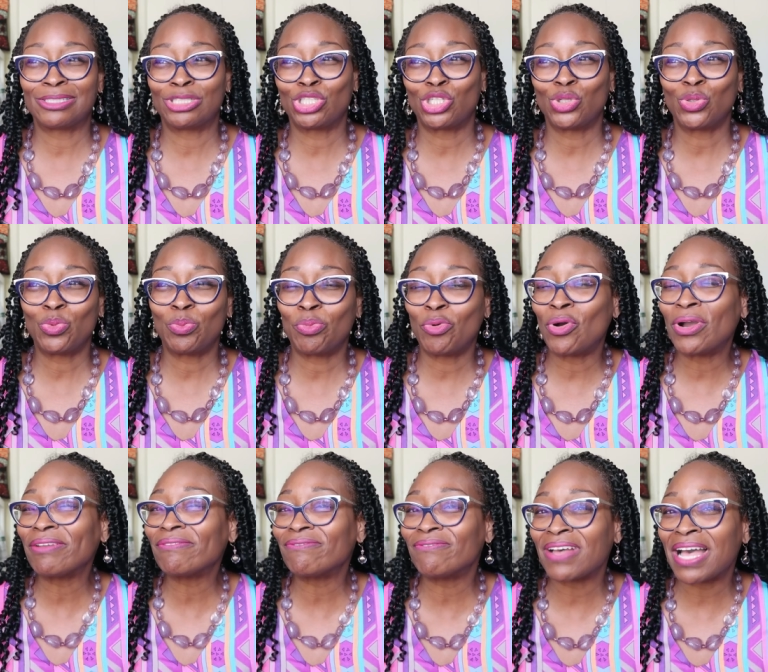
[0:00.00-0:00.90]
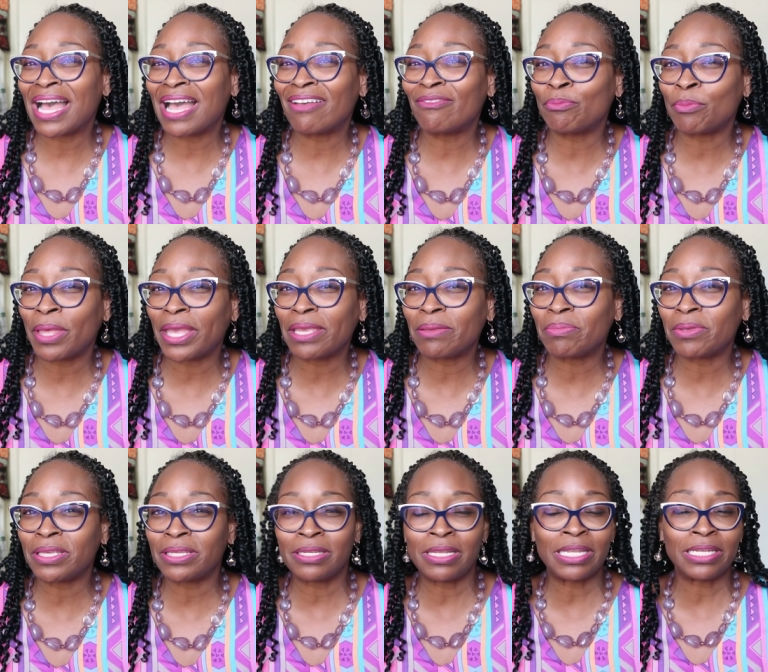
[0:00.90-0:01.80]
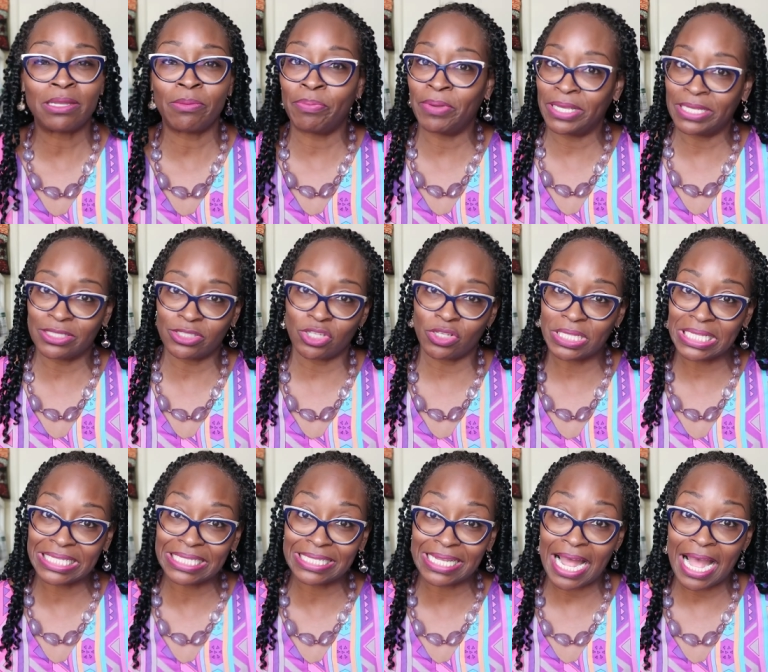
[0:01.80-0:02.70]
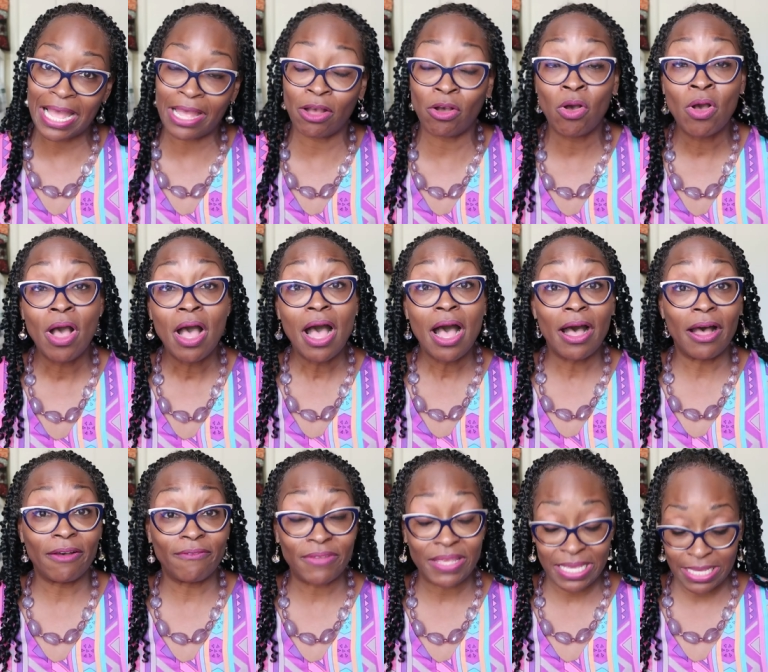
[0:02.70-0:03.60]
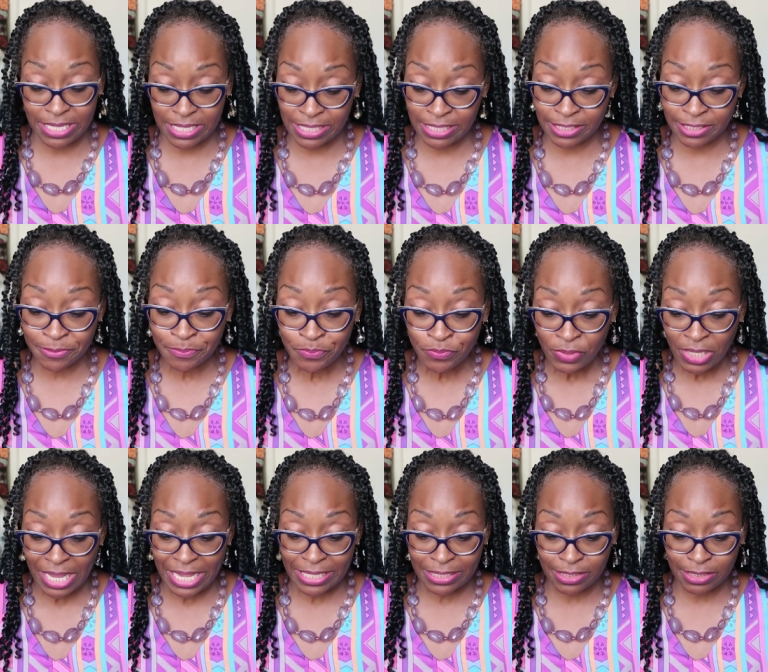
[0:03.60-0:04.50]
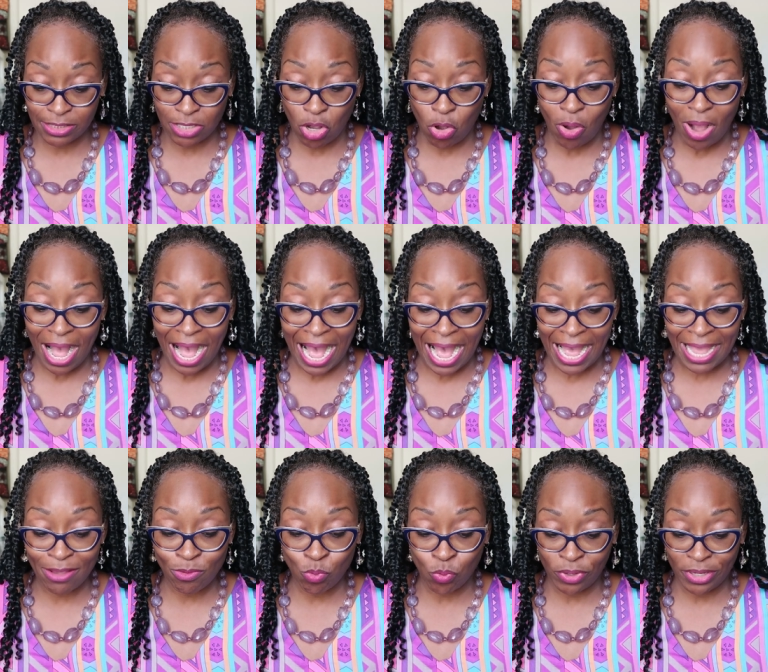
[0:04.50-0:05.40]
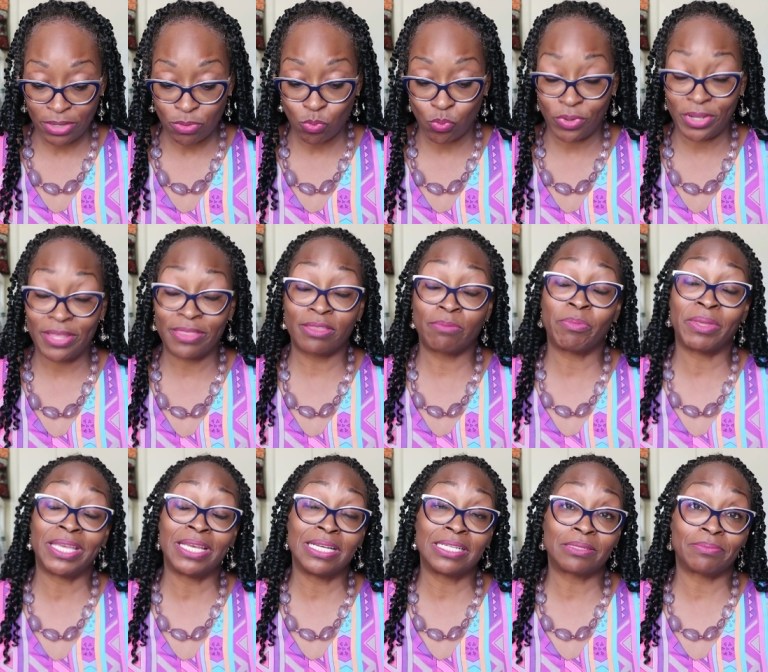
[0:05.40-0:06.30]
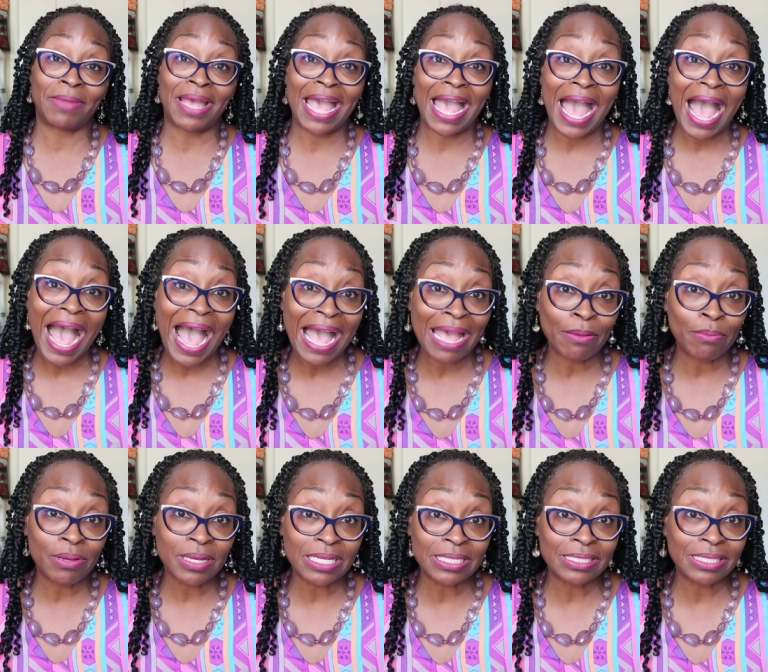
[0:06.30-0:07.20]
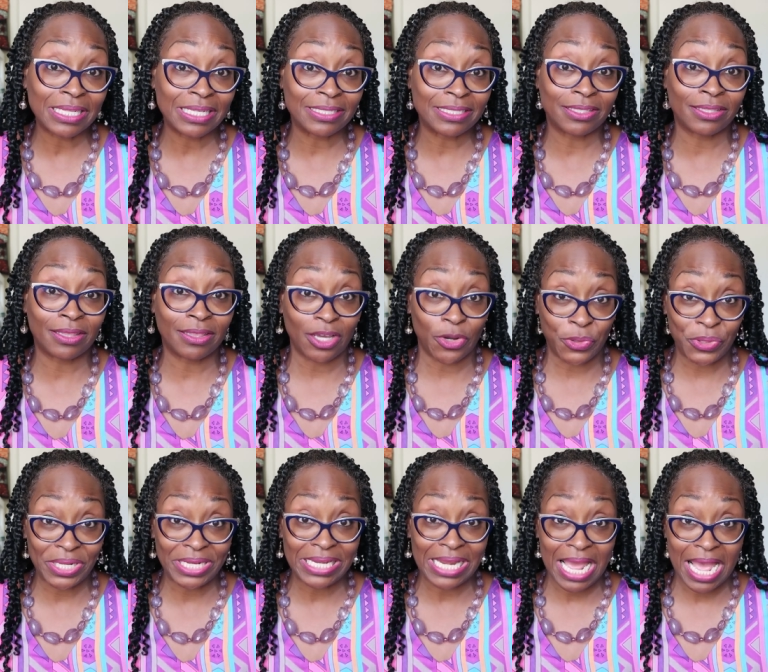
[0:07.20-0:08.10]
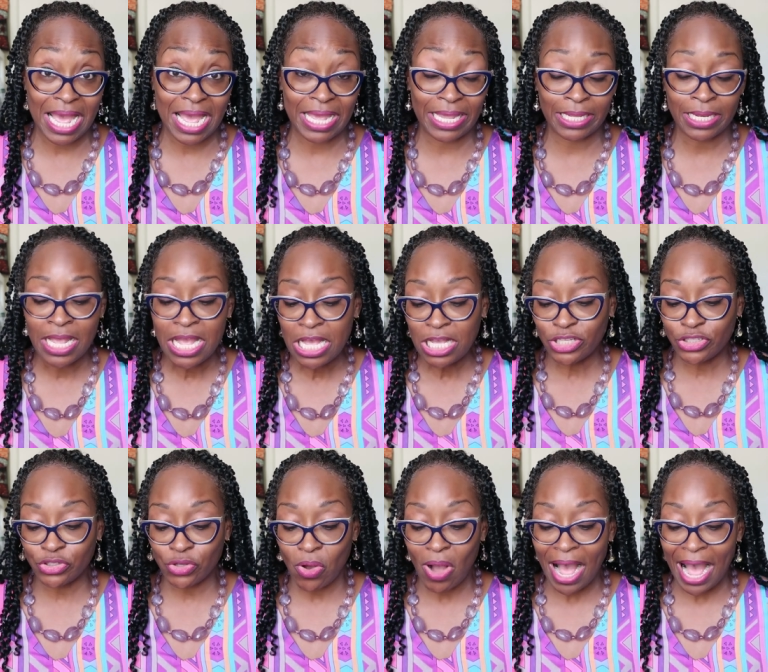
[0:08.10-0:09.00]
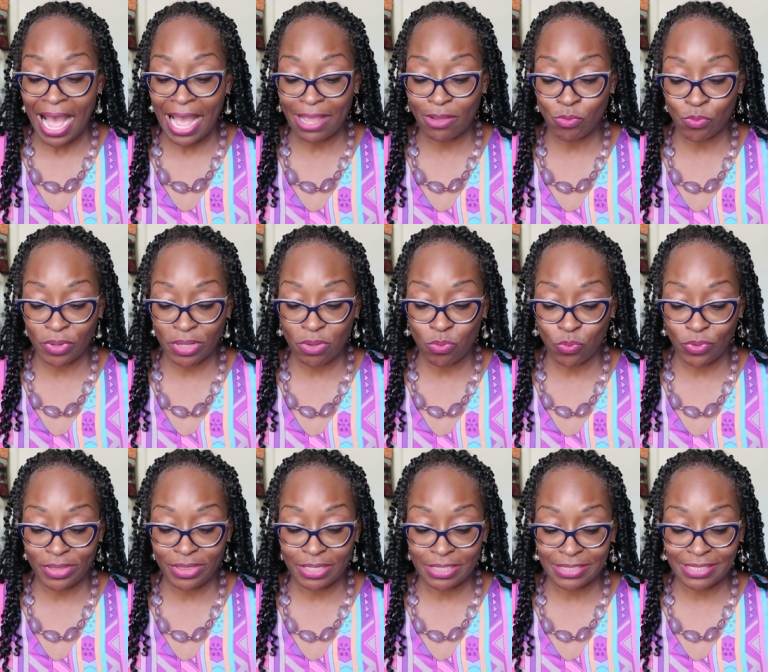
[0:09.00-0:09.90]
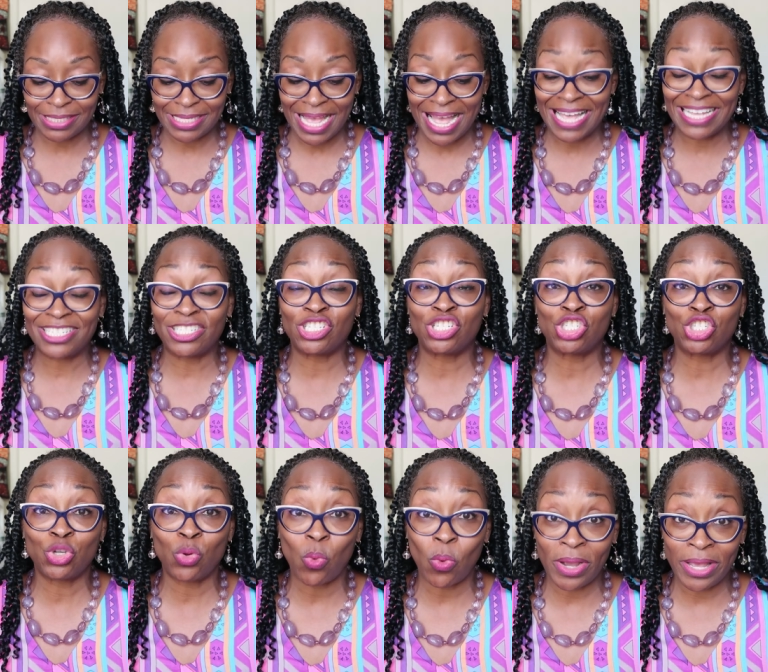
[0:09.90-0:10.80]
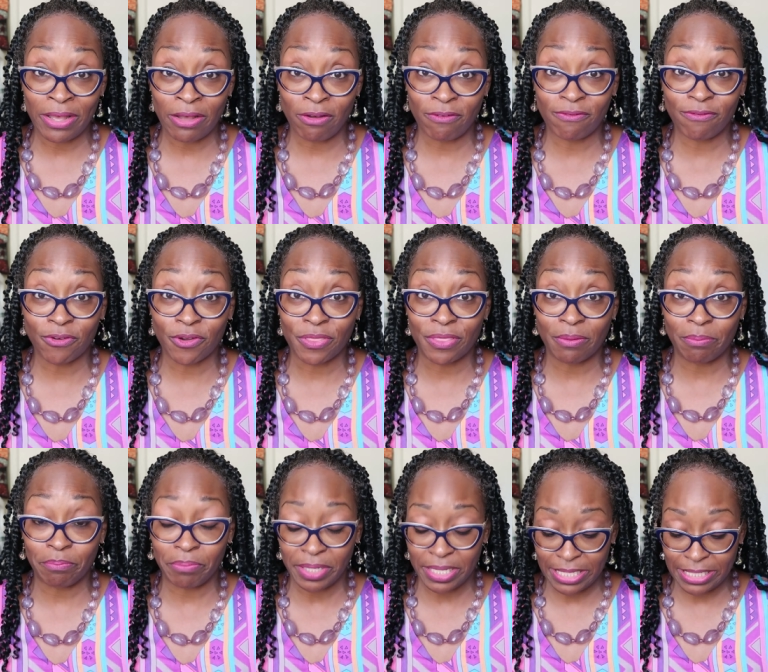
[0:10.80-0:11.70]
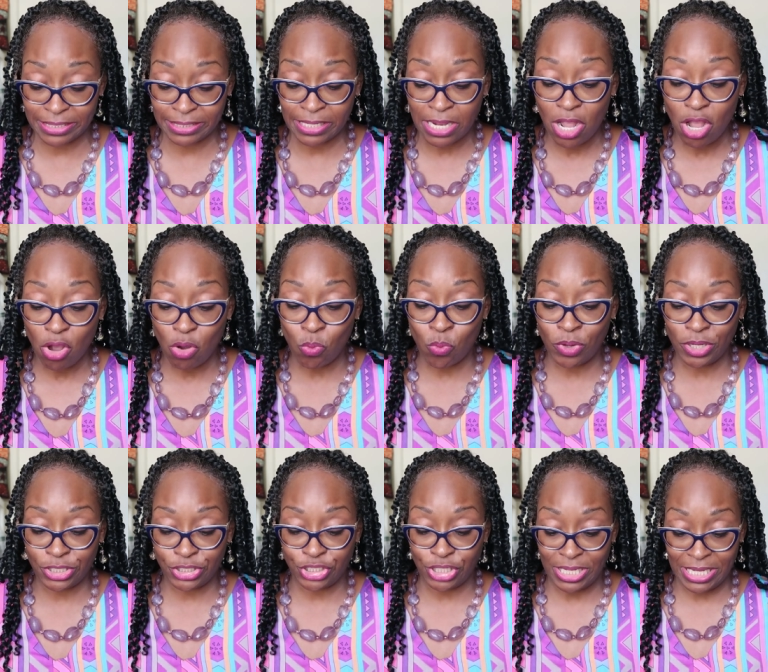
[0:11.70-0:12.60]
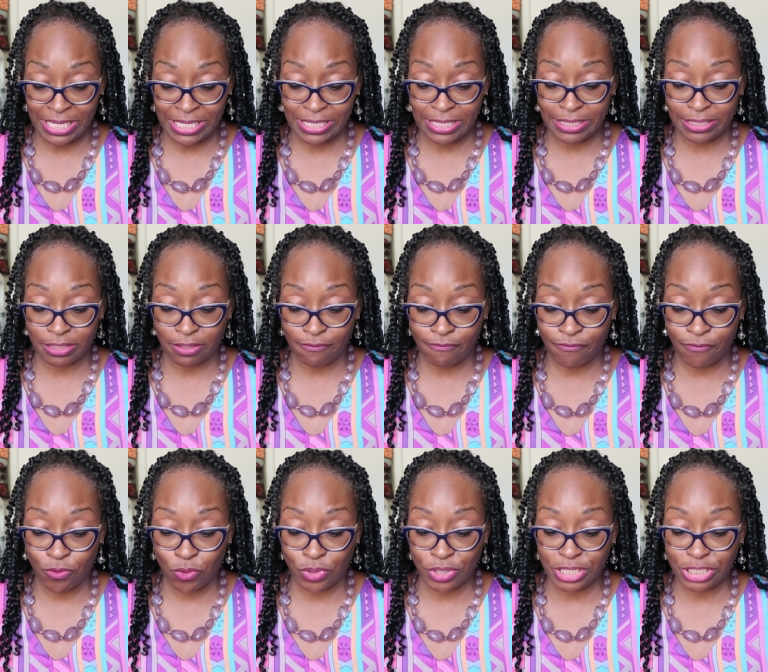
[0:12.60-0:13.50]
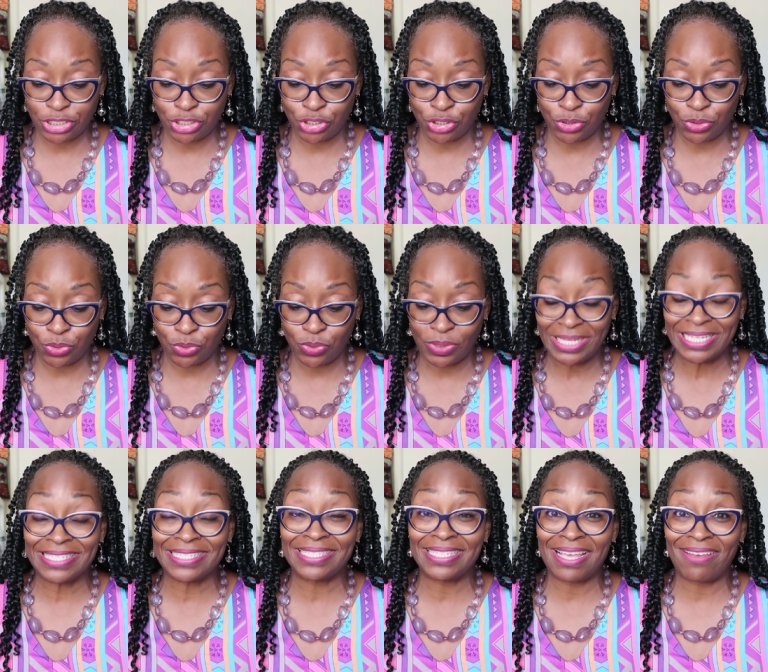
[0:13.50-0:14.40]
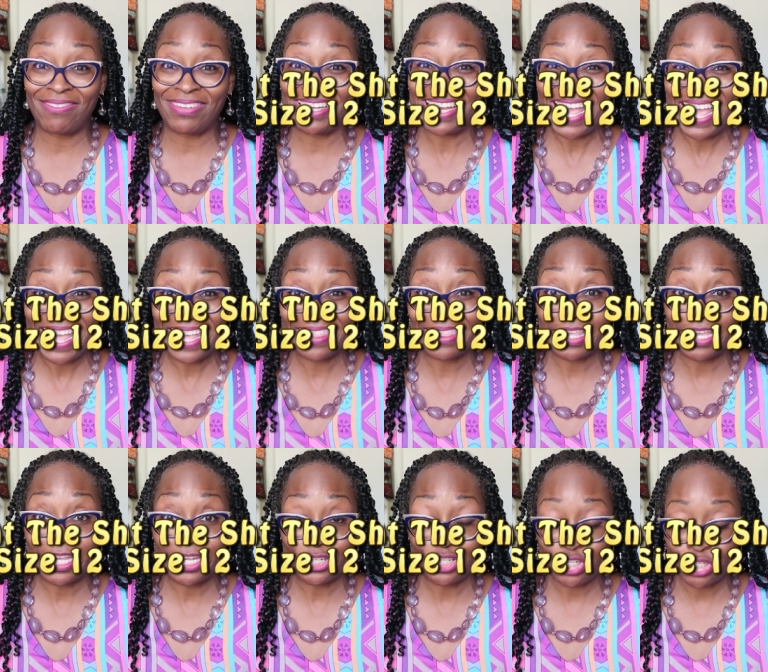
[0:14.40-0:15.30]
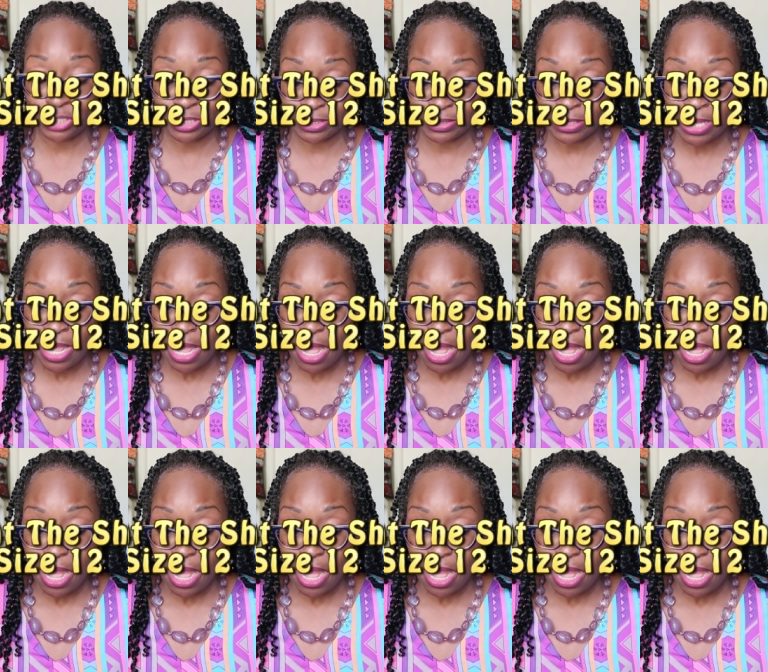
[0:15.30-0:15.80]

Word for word: 2.5 maybe it depends on the style of ease and so I went with because my high bust is 39 so I went with a size 12 for the bust which is 42 and 7 8 inches